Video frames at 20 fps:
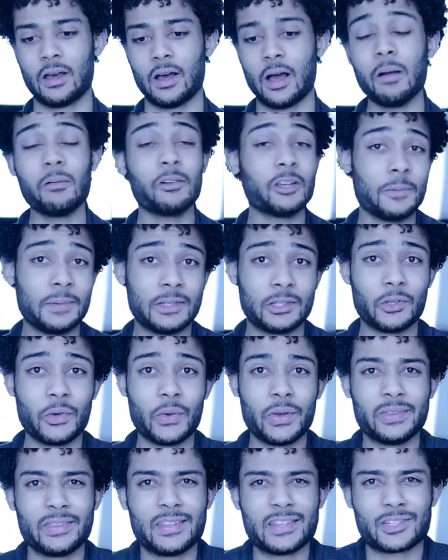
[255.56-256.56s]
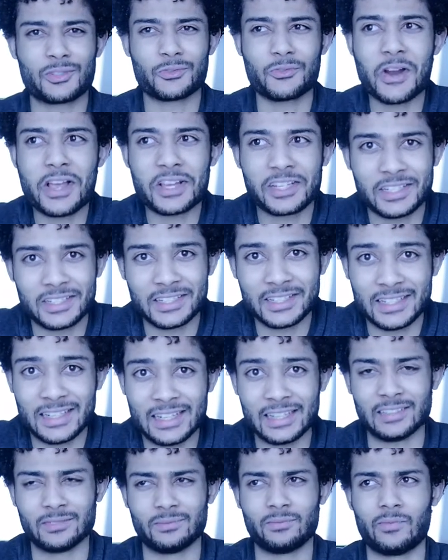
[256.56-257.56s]
I'm going to be doing this
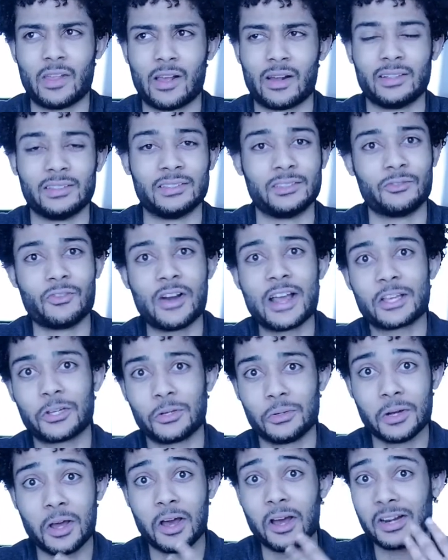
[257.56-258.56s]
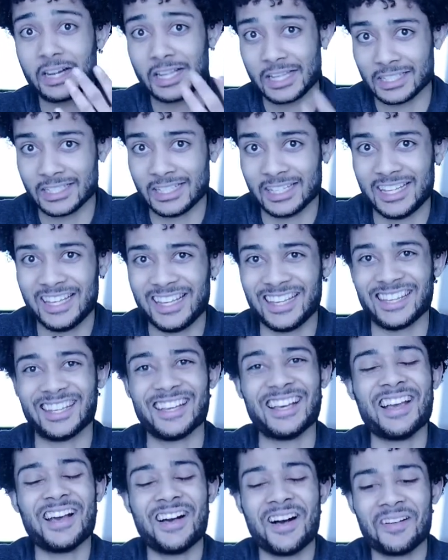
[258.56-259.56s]
regularly. I'm going
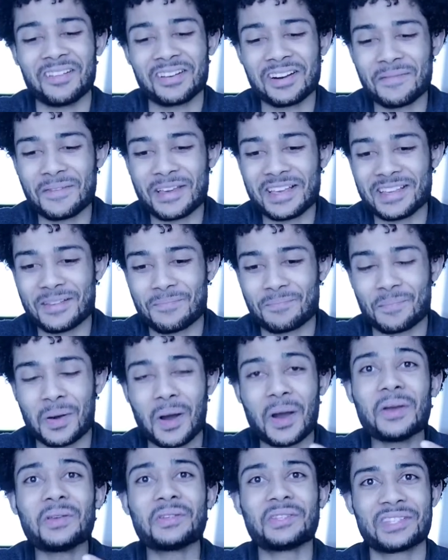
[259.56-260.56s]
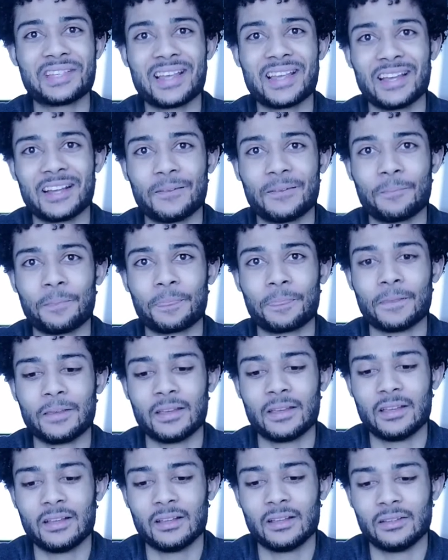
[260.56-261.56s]
to be posting
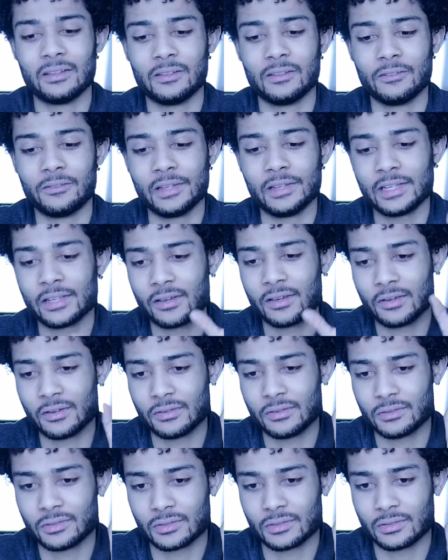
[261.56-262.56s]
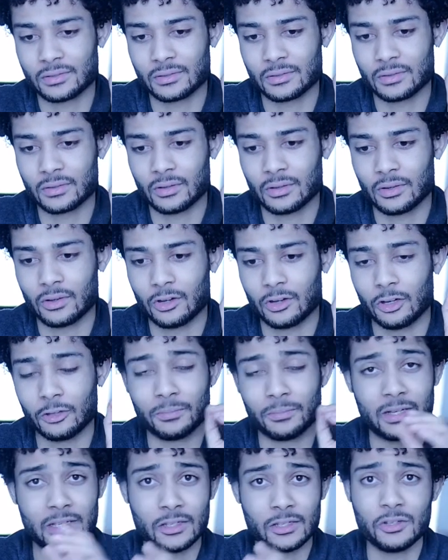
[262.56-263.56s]
videos
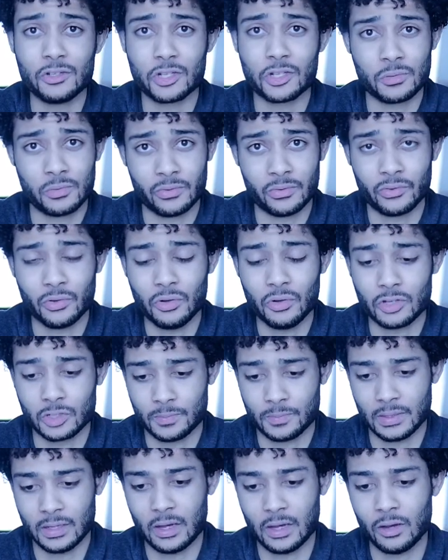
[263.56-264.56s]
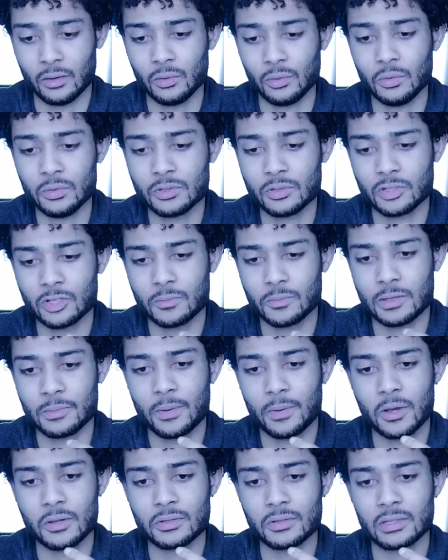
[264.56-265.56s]
on my YouTube, of course, but I'll also be
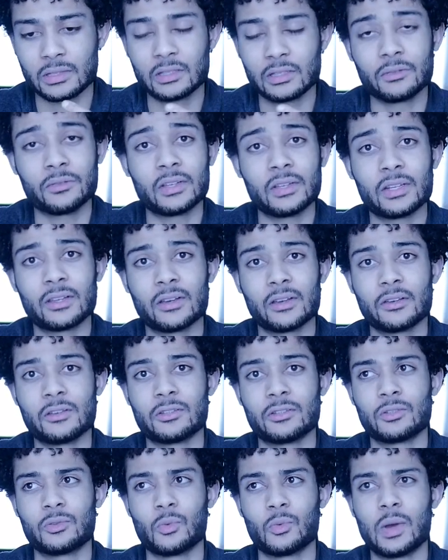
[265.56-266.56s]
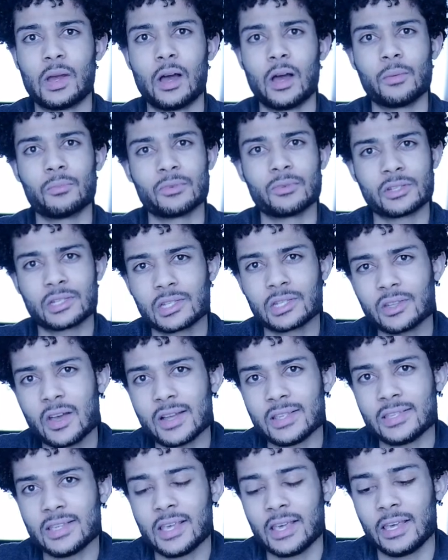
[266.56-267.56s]
posting the videos where I'm
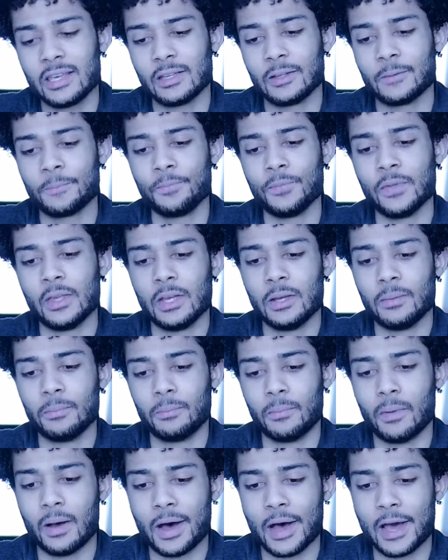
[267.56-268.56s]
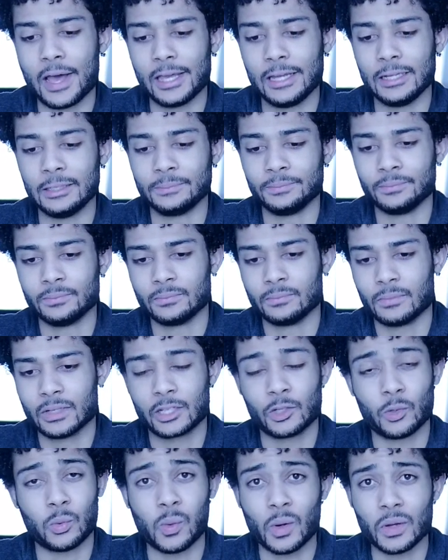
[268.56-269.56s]
reciting my
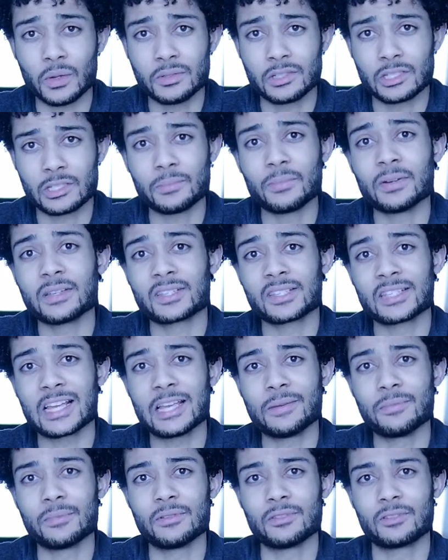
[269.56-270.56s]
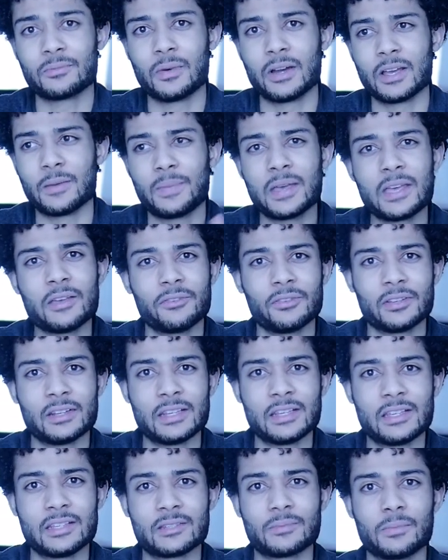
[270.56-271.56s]
quotes and my statements, my
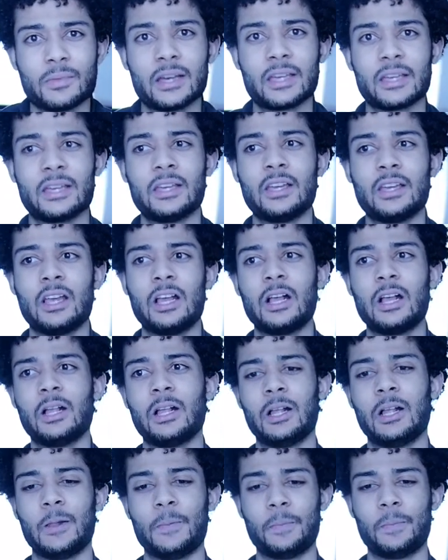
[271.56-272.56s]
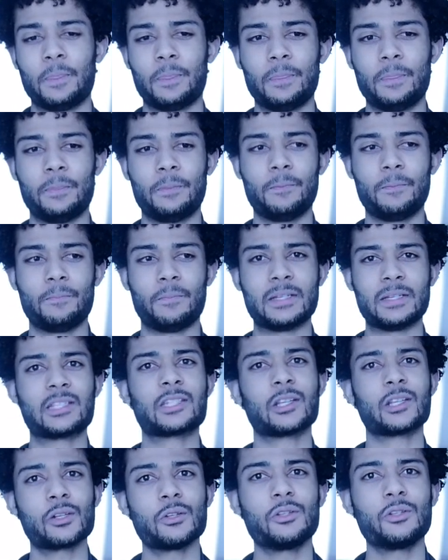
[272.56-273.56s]
epiphanies, my
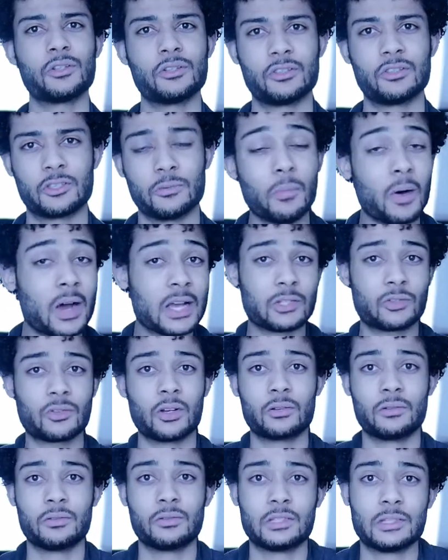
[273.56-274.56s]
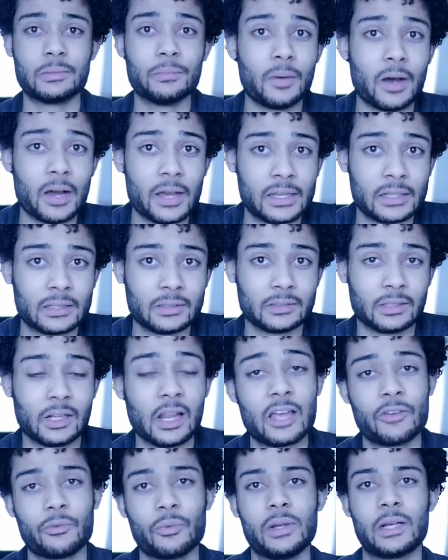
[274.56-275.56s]
solutions to my struggles in my
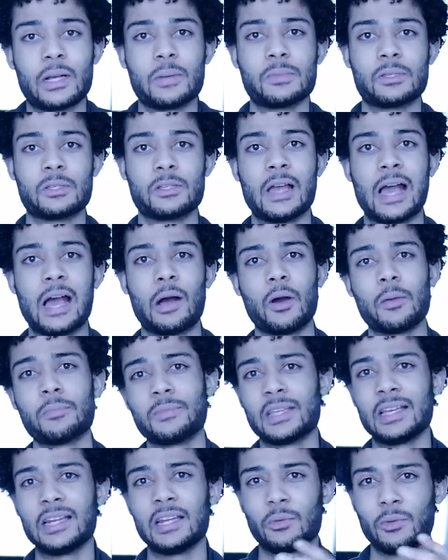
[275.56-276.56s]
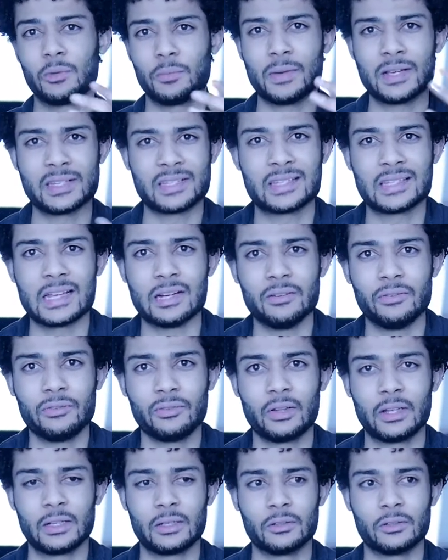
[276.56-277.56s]
life when it comes to how I'm dealing with
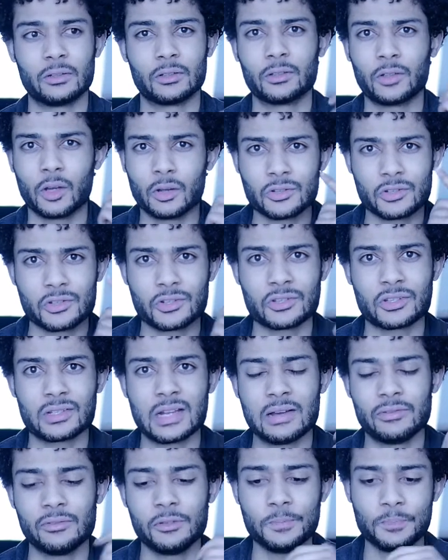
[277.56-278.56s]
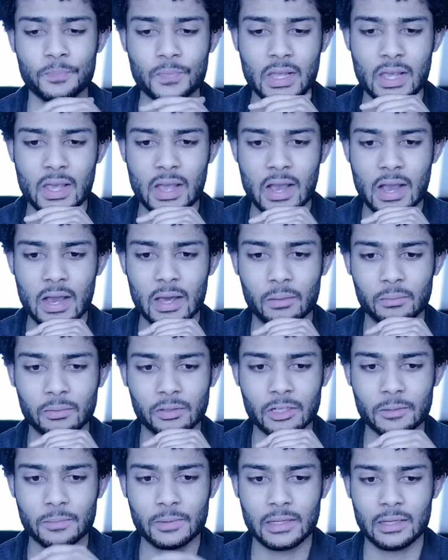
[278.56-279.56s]
myself, like on a conscious level. And I'm
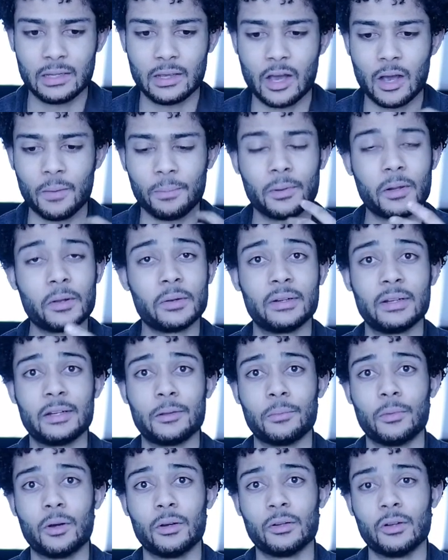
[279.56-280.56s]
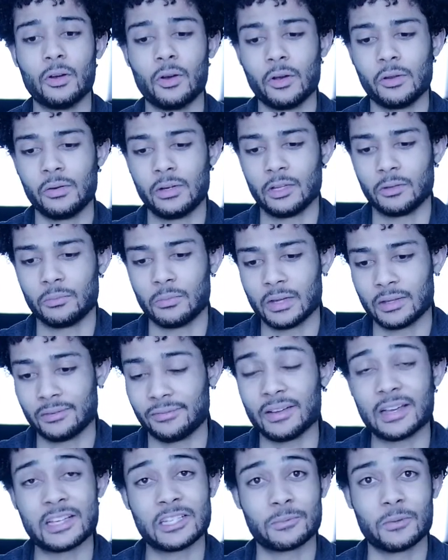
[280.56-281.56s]
going to be uploading them not only on my
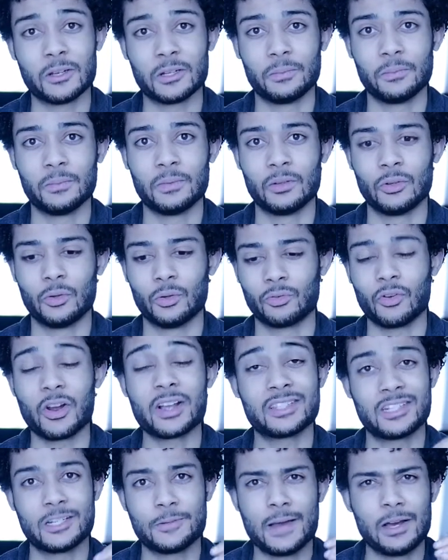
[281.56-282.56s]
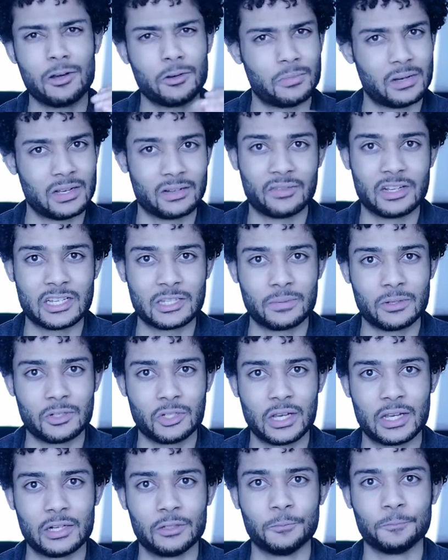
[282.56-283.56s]
Facebook, or writing them out on my Facebook
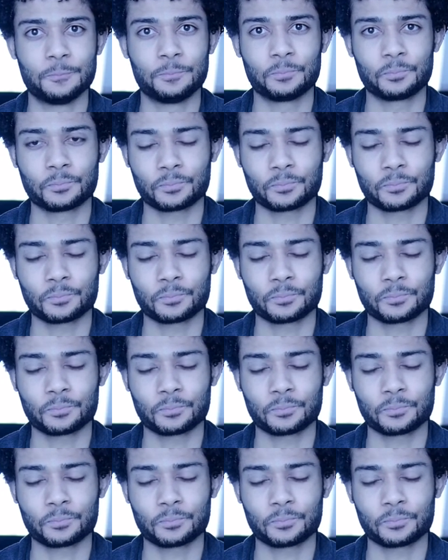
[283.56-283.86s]
channel,